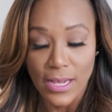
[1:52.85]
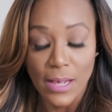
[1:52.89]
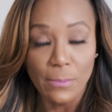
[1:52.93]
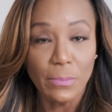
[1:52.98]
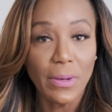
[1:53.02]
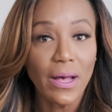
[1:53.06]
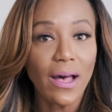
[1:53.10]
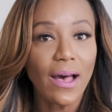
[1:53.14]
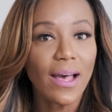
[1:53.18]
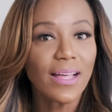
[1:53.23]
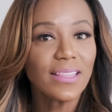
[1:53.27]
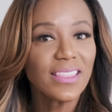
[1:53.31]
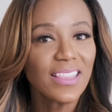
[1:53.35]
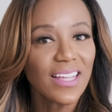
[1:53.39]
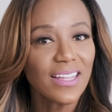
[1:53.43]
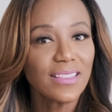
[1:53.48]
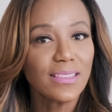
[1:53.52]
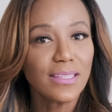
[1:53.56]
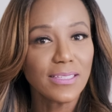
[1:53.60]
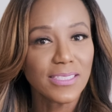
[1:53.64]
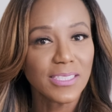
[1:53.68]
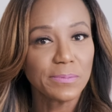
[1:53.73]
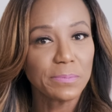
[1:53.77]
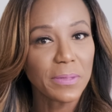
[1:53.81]
but I thought
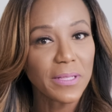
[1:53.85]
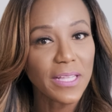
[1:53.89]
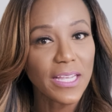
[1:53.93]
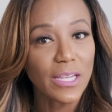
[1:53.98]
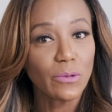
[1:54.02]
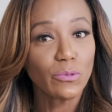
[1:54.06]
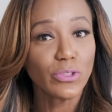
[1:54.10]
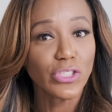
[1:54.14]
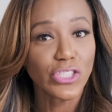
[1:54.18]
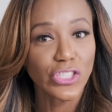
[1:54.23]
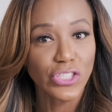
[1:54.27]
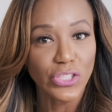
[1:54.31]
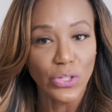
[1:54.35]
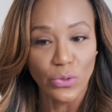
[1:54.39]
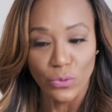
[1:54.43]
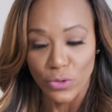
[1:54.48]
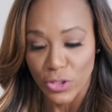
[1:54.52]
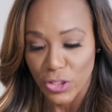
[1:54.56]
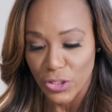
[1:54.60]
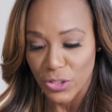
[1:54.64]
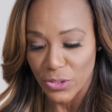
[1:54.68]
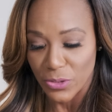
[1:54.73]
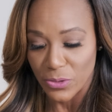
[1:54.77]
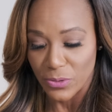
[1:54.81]
this plate was so
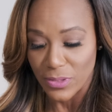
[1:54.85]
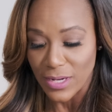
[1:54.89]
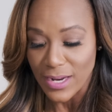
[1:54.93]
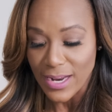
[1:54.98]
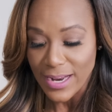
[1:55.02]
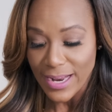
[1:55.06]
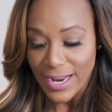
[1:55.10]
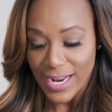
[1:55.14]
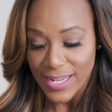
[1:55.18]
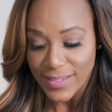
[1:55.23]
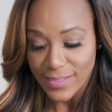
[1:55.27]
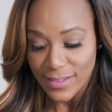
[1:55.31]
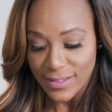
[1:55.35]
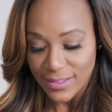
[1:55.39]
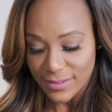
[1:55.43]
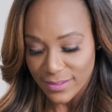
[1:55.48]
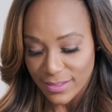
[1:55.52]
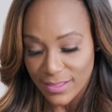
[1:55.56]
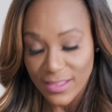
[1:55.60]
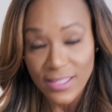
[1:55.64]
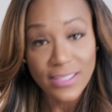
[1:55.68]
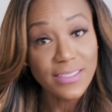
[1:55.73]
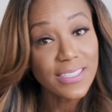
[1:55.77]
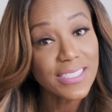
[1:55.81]
cute, and
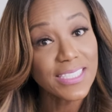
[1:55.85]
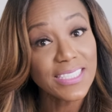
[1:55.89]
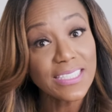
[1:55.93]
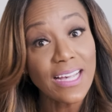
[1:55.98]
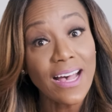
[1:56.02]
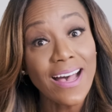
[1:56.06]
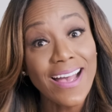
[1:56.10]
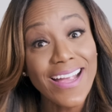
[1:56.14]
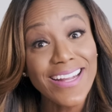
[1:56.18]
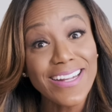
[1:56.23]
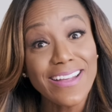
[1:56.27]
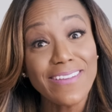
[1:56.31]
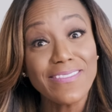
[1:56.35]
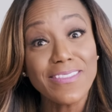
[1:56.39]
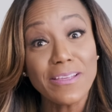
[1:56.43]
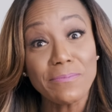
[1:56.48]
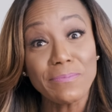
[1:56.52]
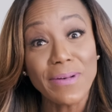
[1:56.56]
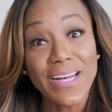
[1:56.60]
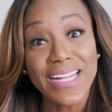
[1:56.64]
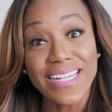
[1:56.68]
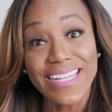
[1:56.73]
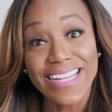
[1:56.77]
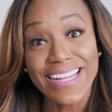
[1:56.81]
the design of the
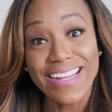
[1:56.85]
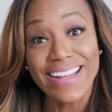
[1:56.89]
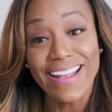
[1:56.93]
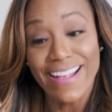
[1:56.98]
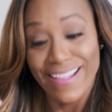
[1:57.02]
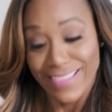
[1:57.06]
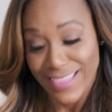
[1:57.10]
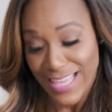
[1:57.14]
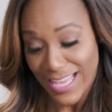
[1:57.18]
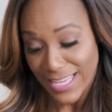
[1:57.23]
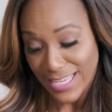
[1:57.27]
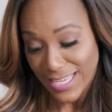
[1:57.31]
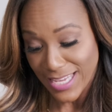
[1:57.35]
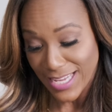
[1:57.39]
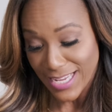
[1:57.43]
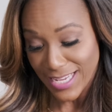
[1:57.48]
bunny, that it